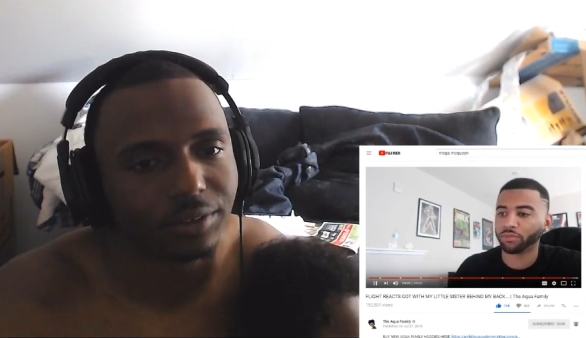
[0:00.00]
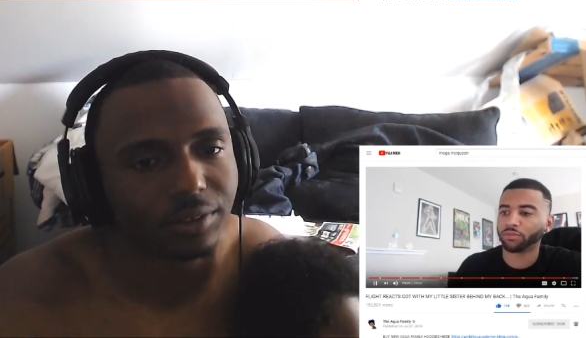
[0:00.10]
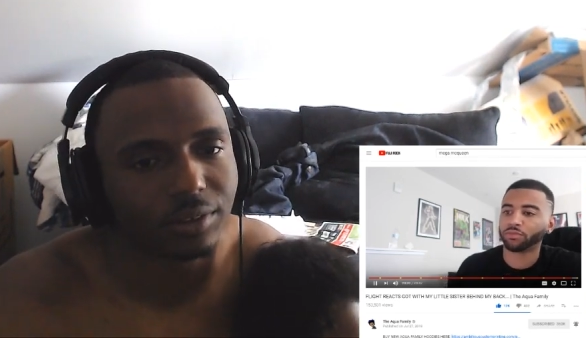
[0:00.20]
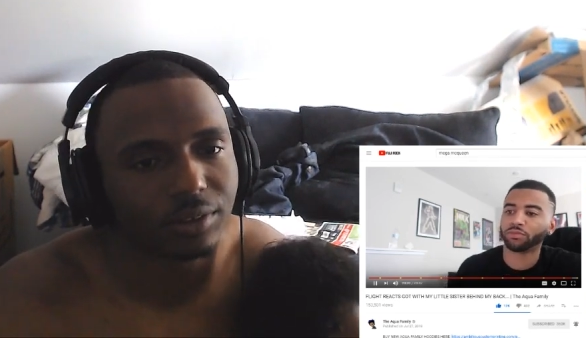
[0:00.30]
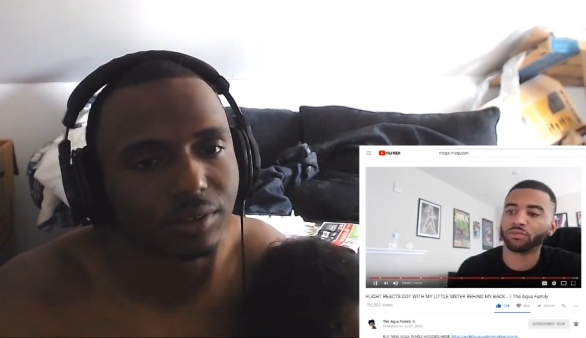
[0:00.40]

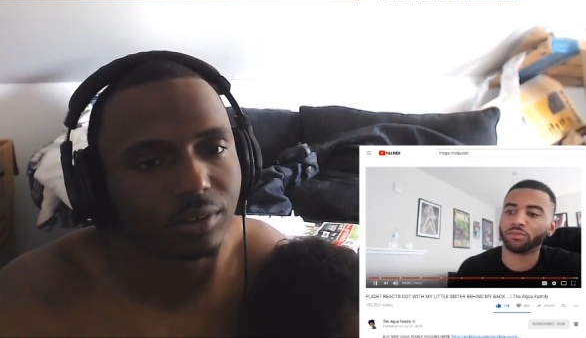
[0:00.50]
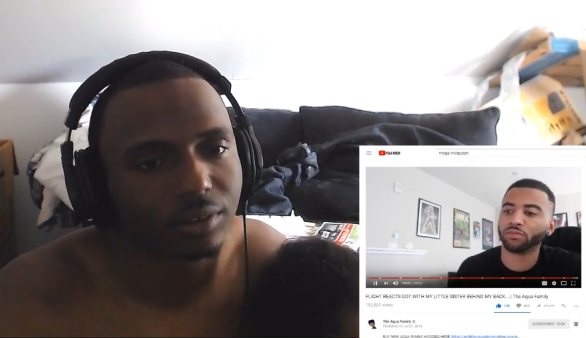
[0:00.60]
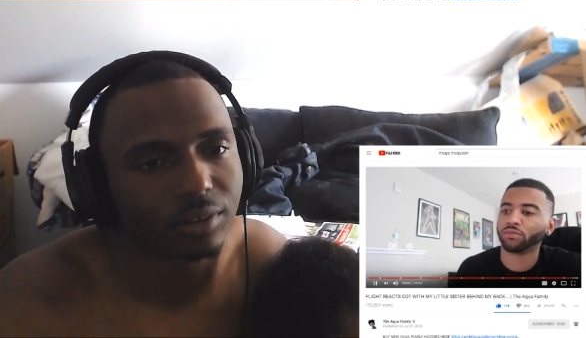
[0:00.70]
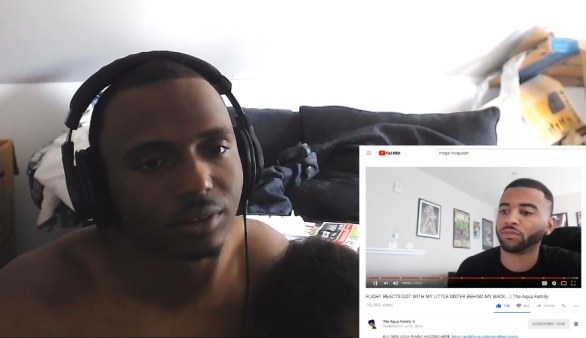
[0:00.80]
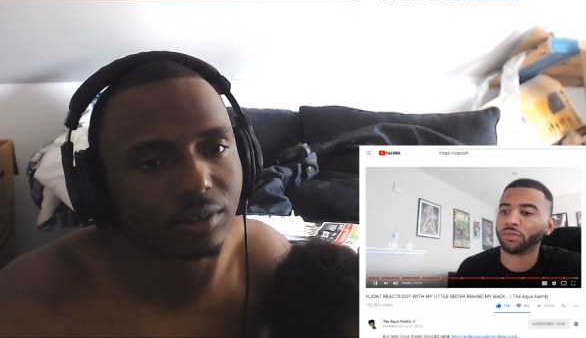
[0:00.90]

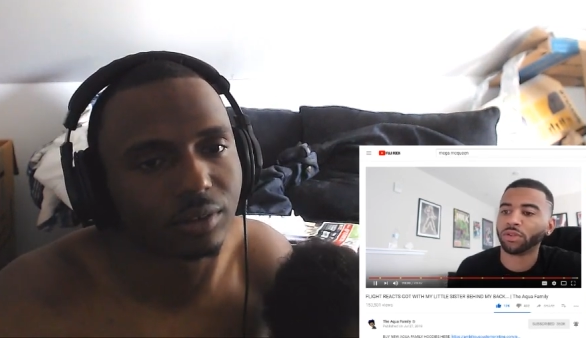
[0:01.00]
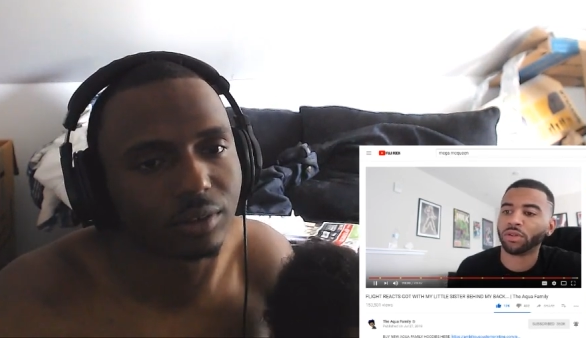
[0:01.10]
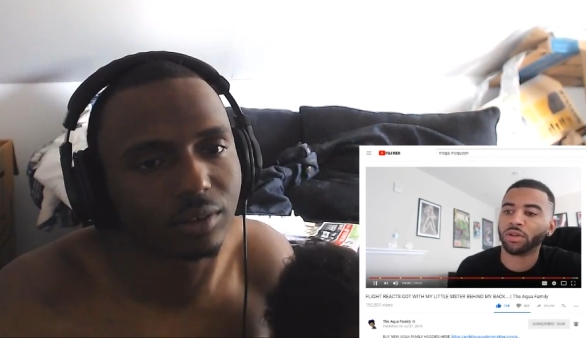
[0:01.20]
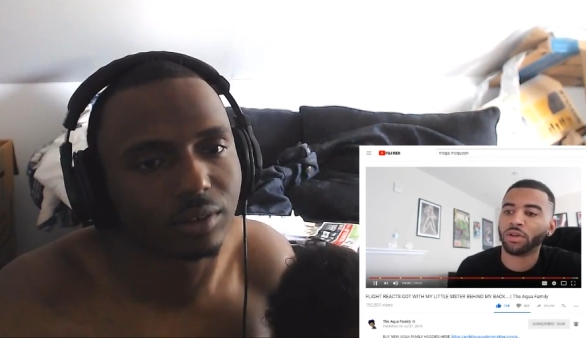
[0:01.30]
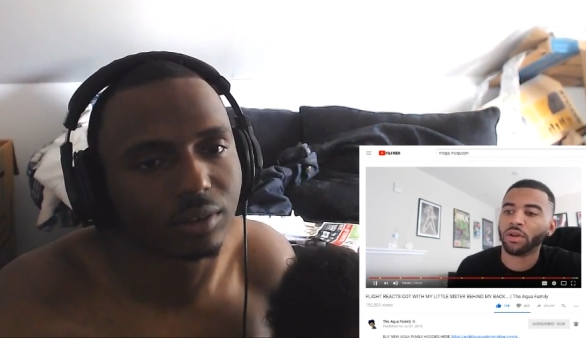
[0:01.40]

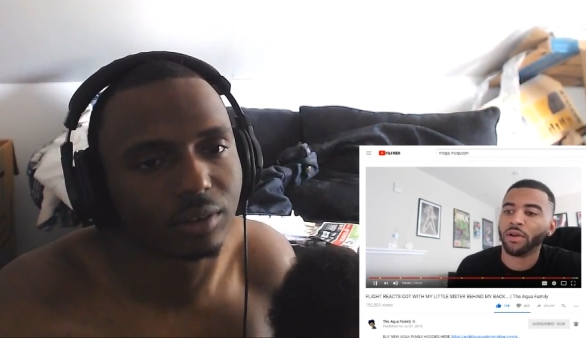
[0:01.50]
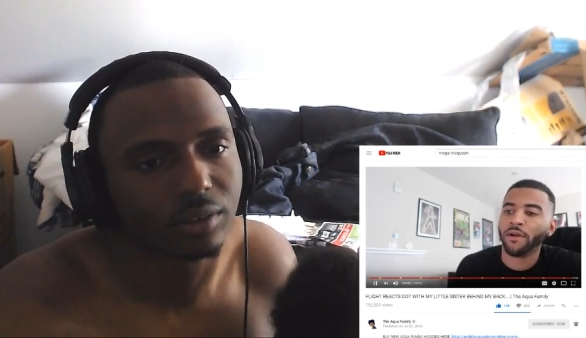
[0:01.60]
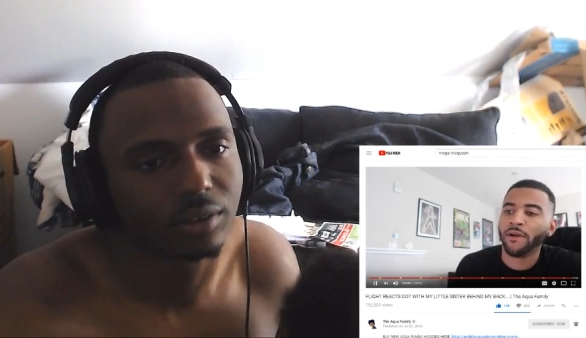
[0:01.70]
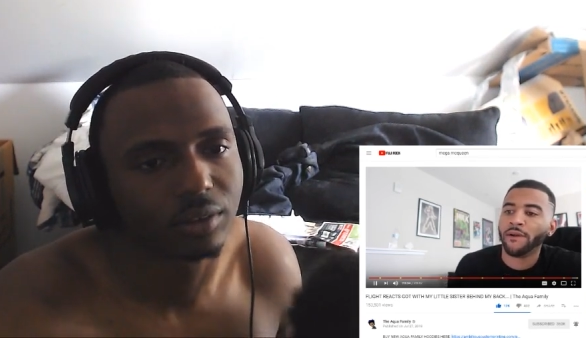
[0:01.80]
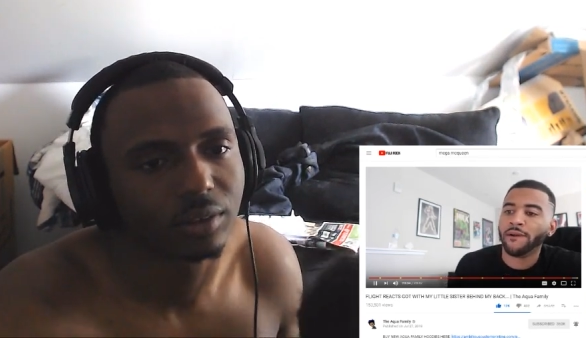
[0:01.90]

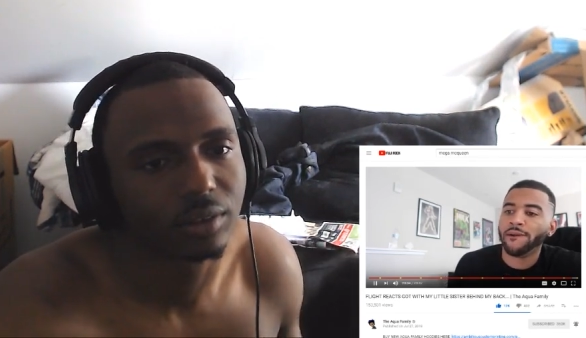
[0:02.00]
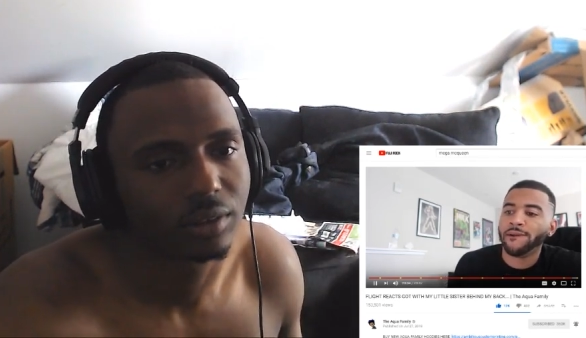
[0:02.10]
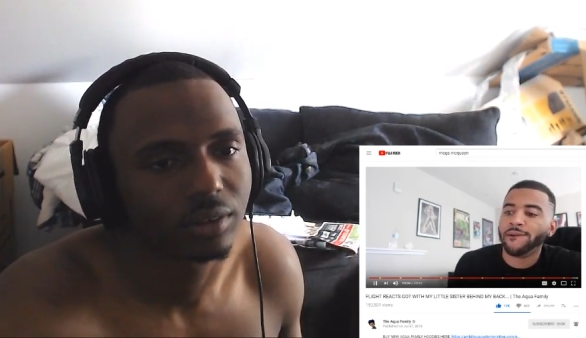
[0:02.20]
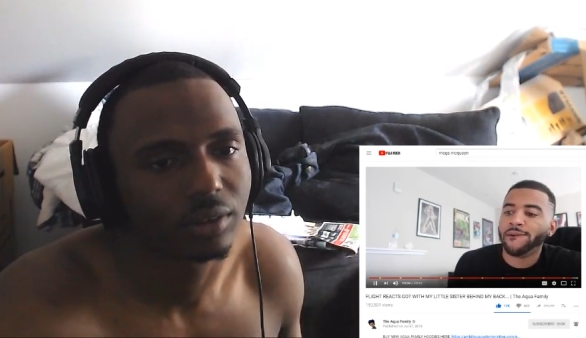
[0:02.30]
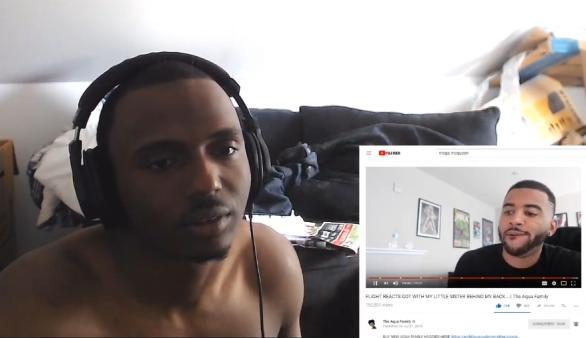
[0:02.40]

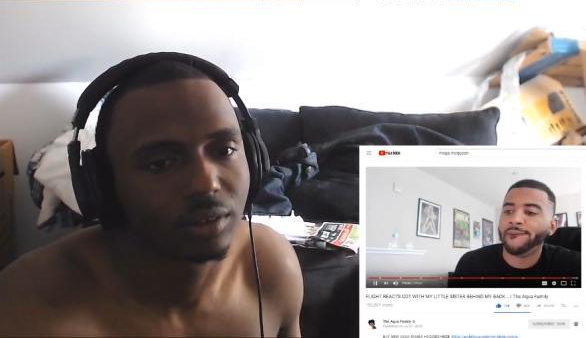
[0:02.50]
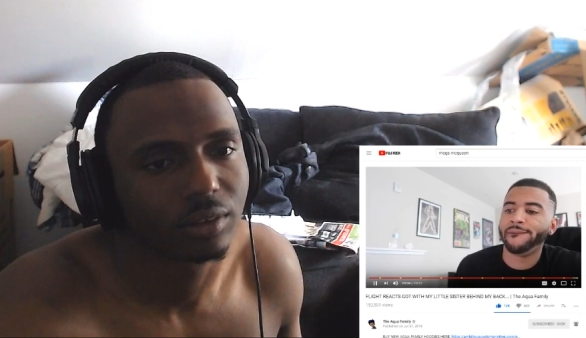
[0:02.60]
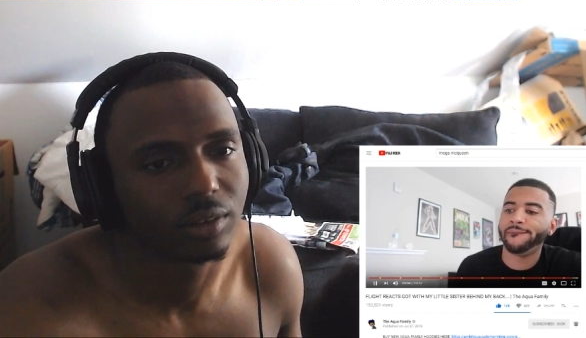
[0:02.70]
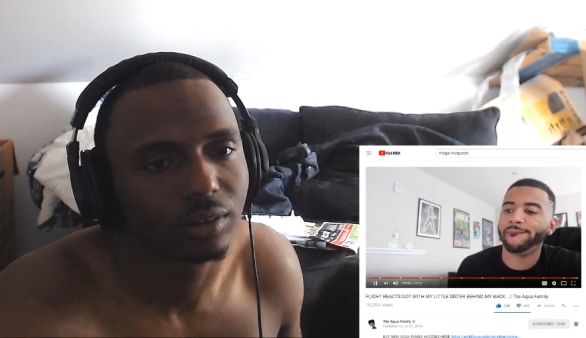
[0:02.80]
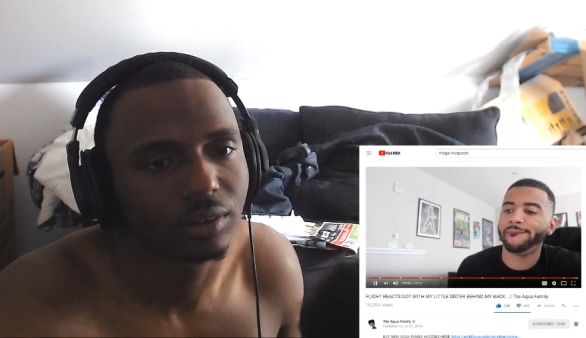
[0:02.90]

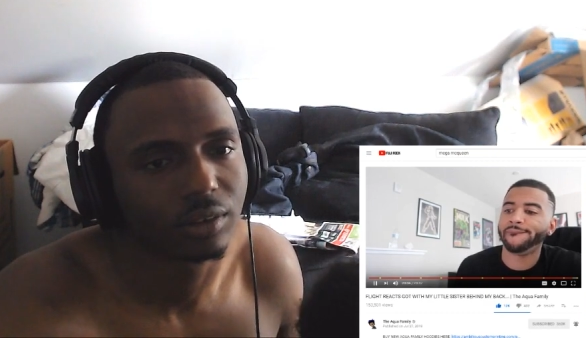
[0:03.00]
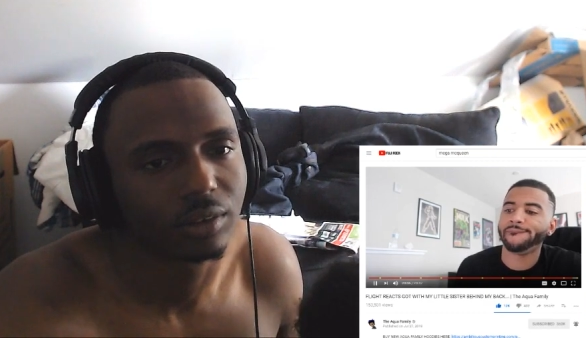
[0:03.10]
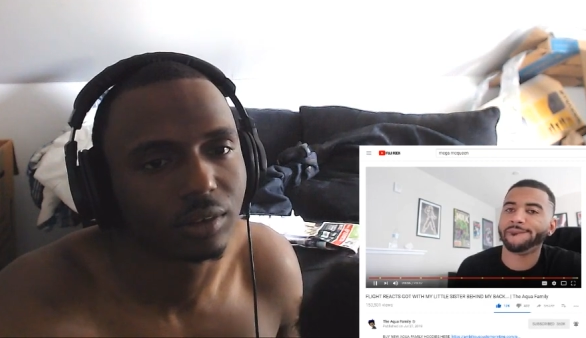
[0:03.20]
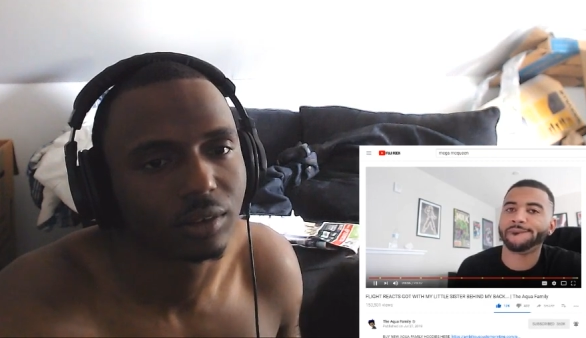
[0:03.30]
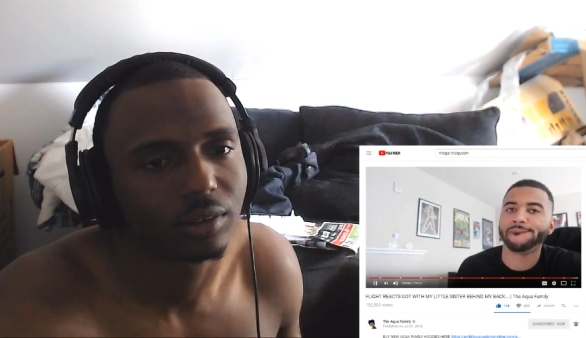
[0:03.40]
[no speech]